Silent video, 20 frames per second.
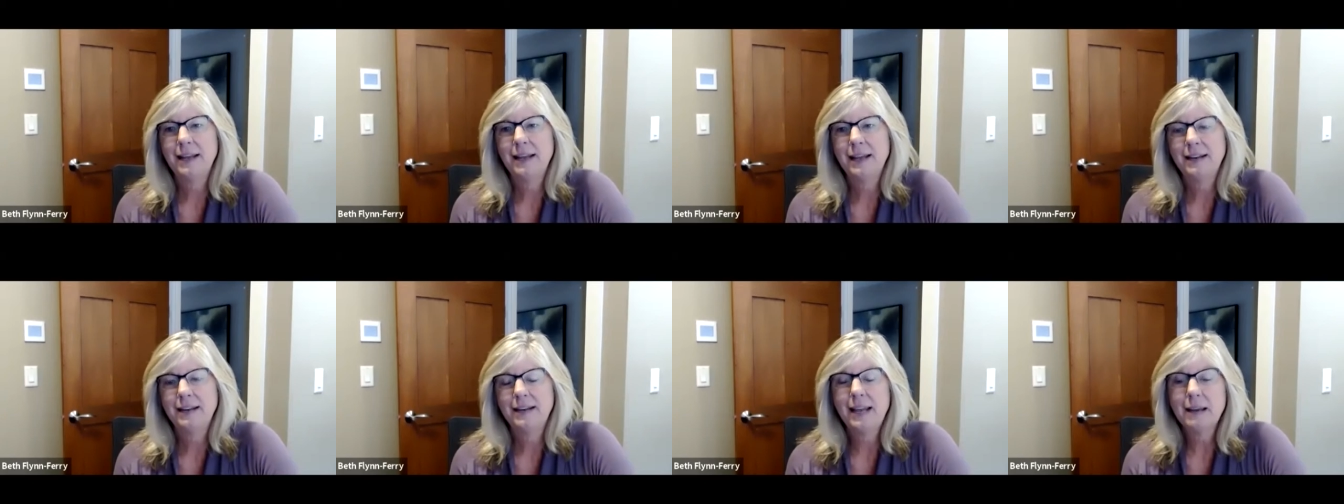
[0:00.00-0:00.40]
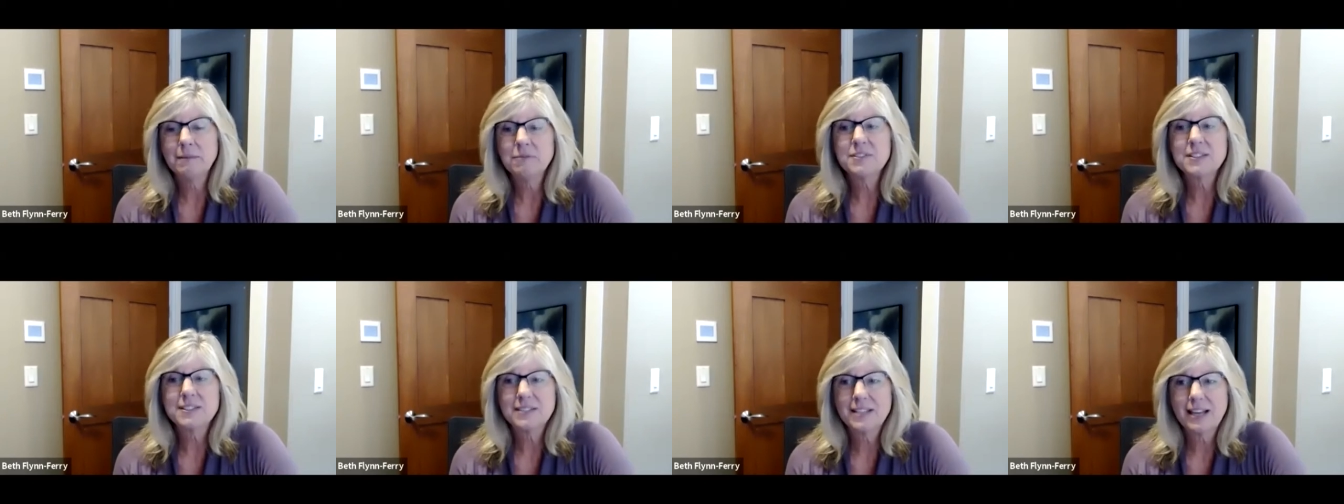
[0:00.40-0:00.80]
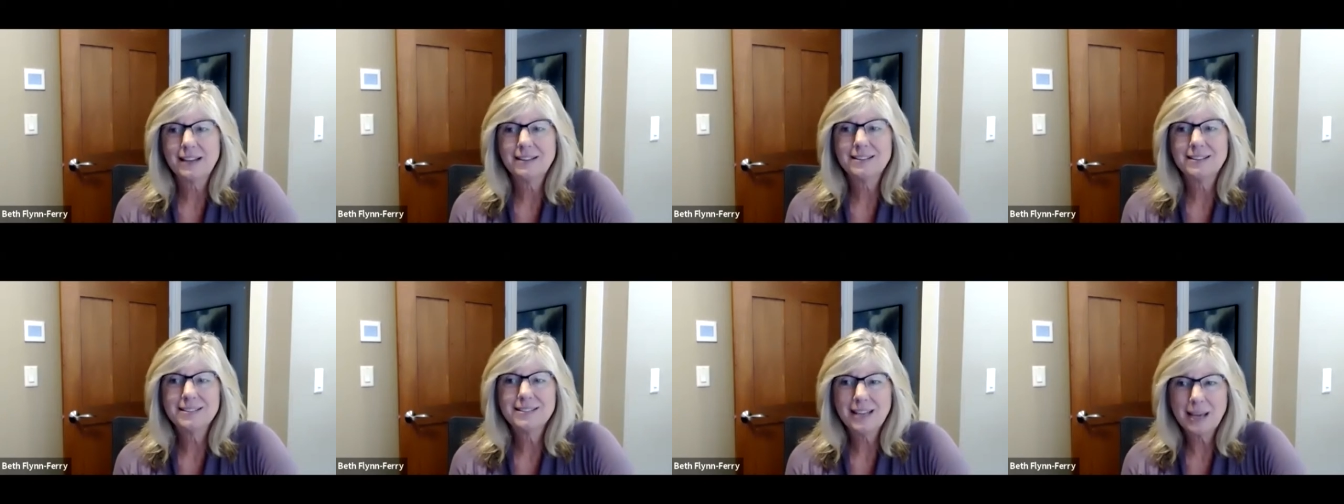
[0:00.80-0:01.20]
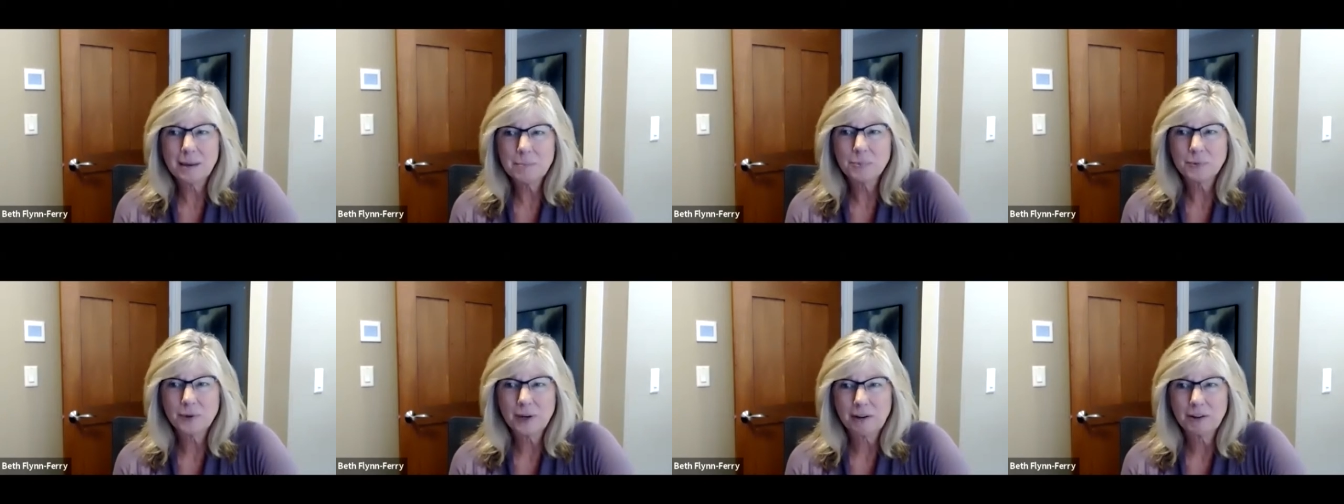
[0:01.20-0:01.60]
and emphasize
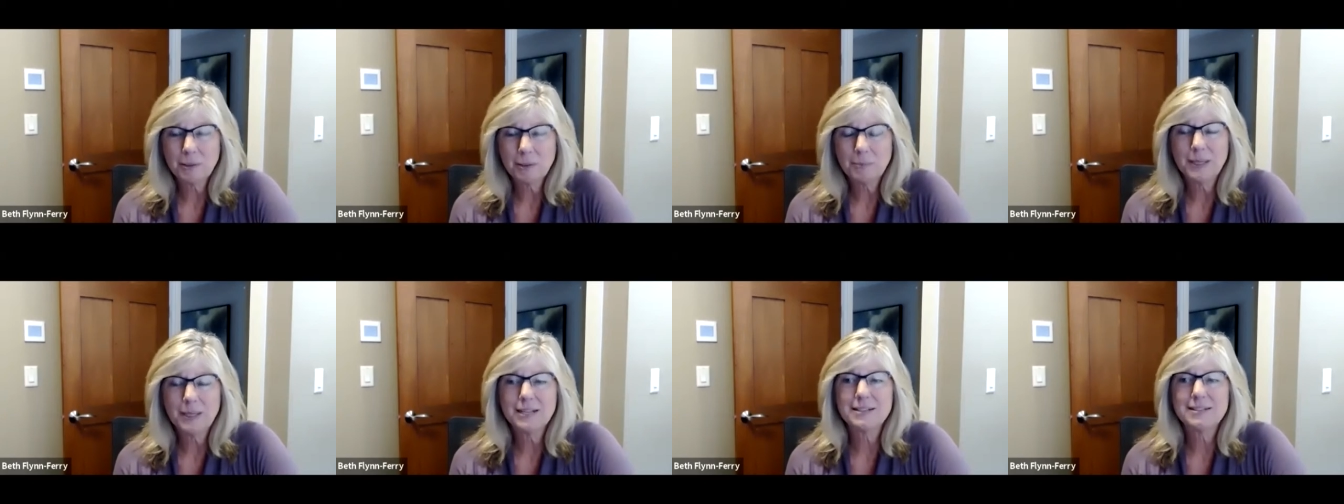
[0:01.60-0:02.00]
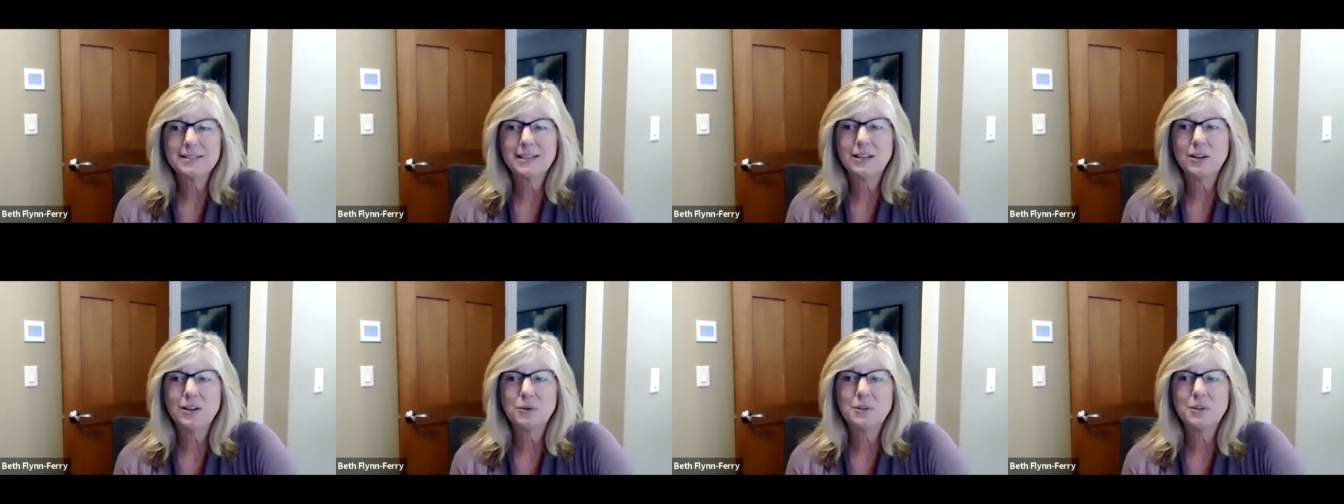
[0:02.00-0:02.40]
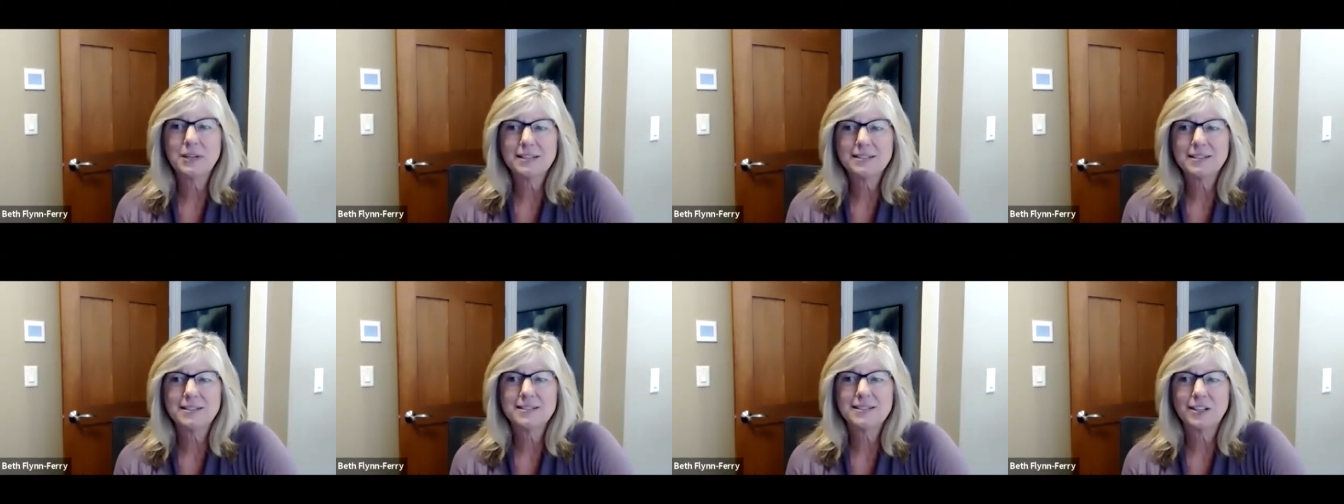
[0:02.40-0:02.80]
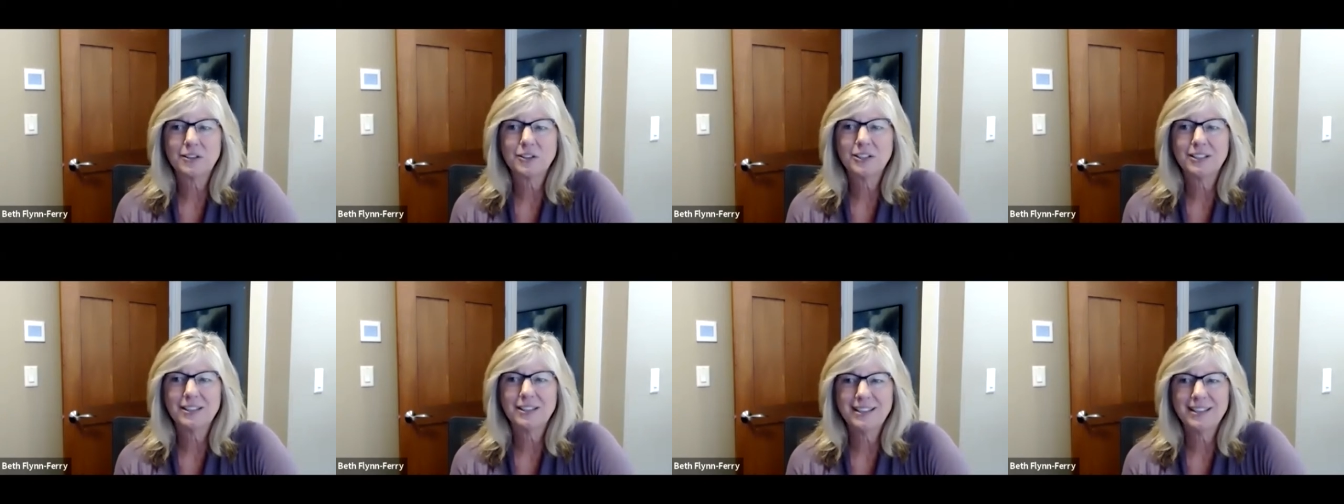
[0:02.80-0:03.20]
temporary because they don't
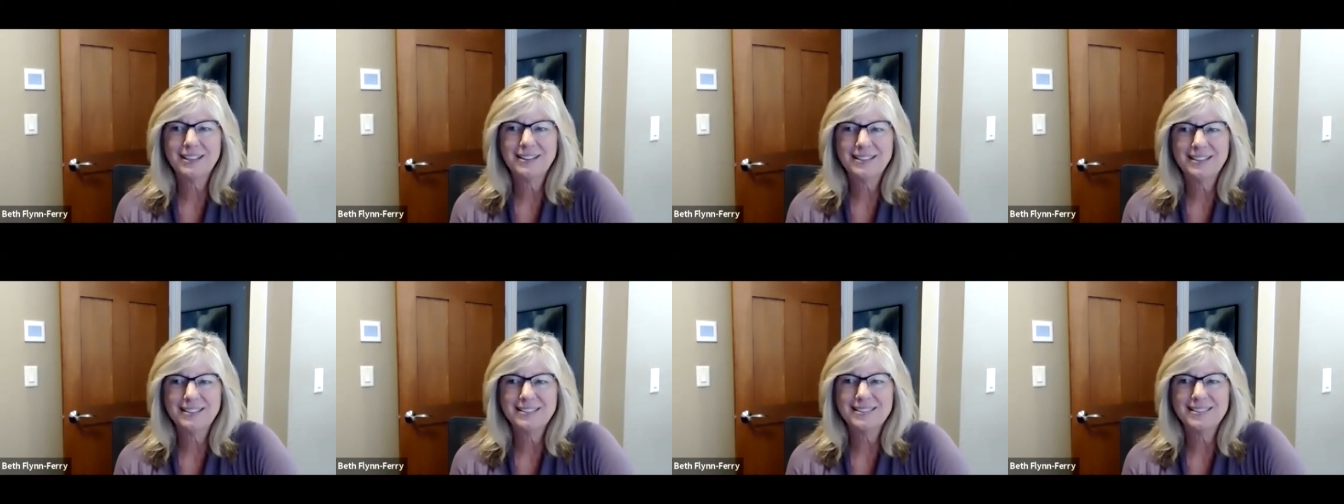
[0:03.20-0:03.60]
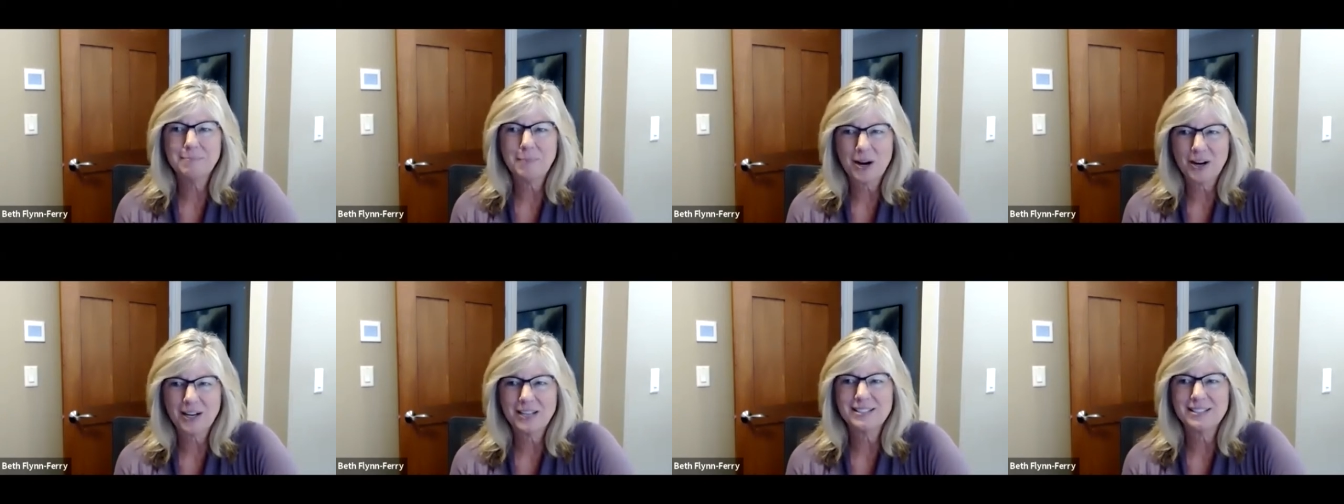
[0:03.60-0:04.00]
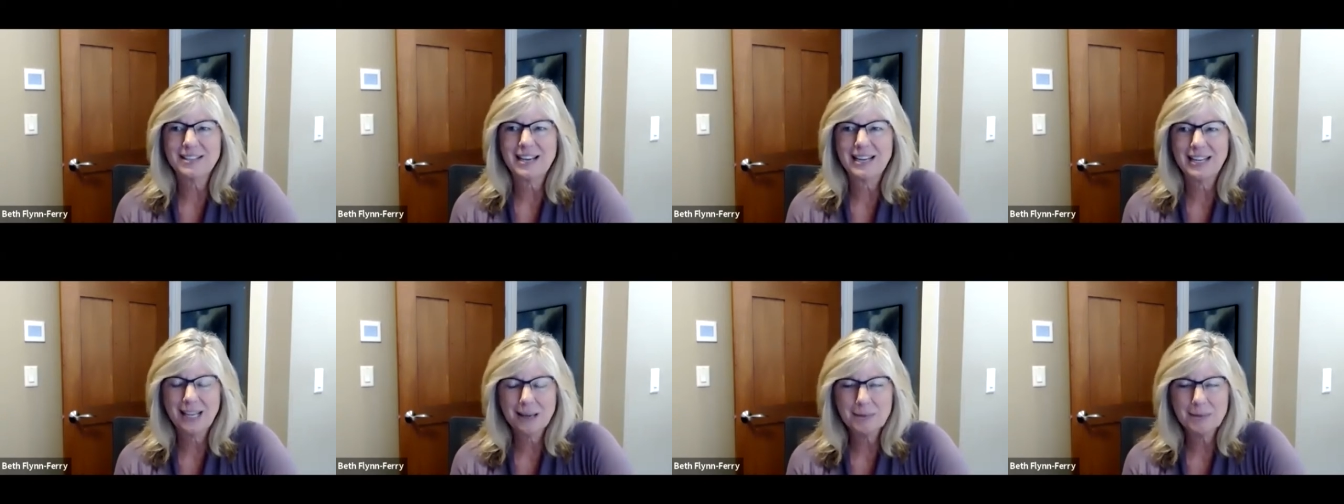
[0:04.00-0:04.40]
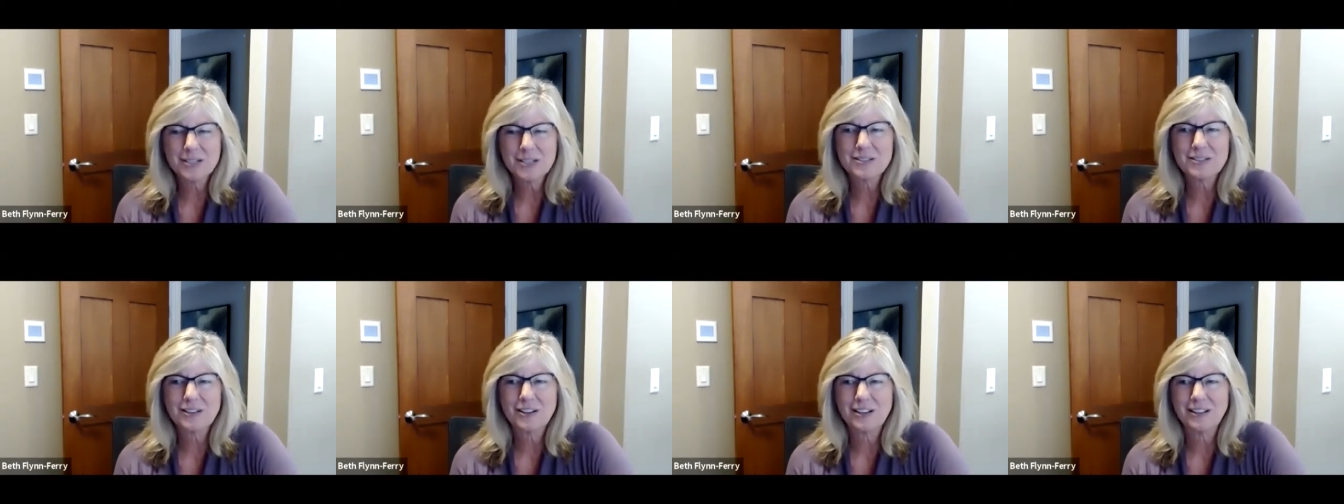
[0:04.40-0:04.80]
necessarily think these market
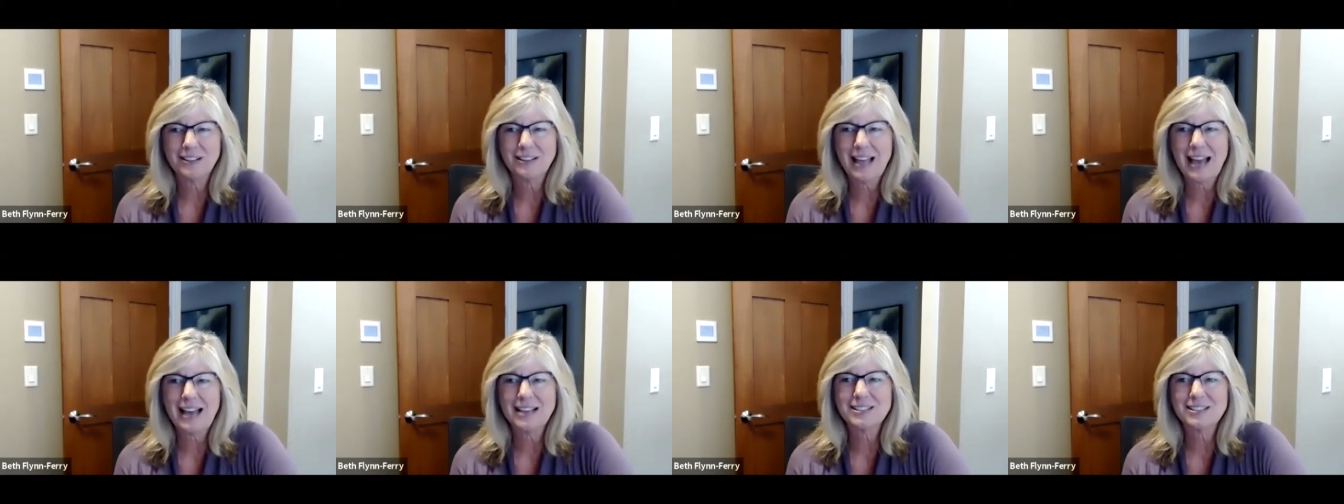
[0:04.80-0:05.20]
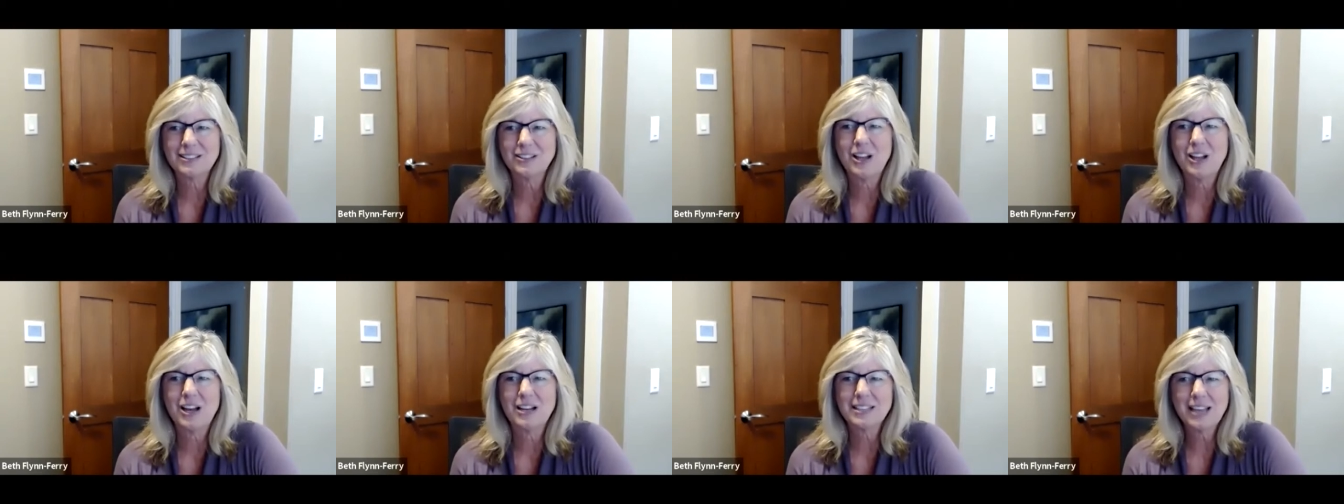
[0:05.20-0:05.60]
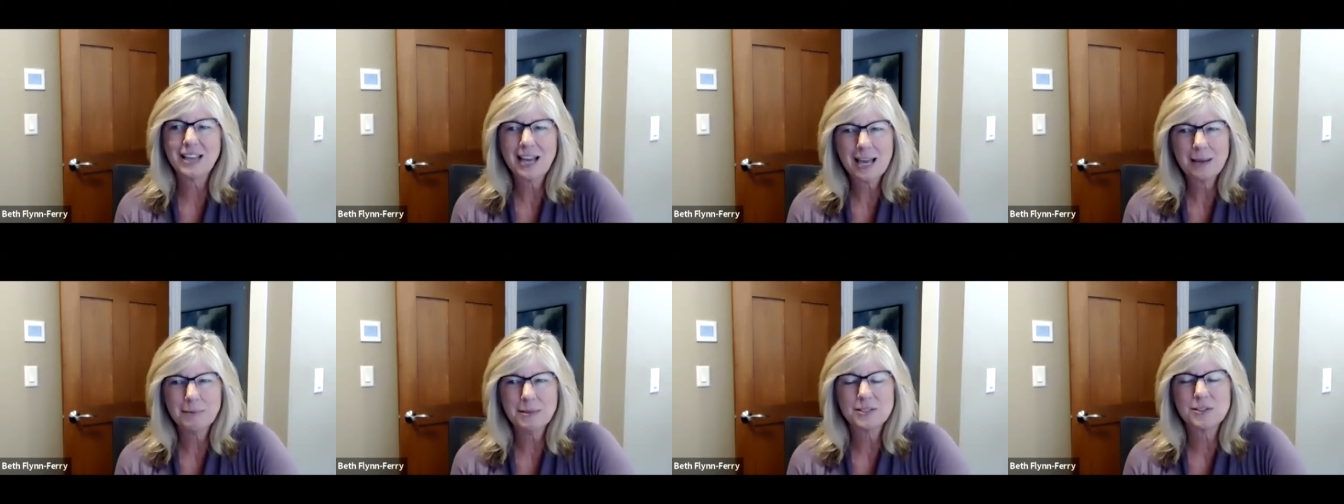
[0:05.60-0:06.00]
dynamics are going to last a long time.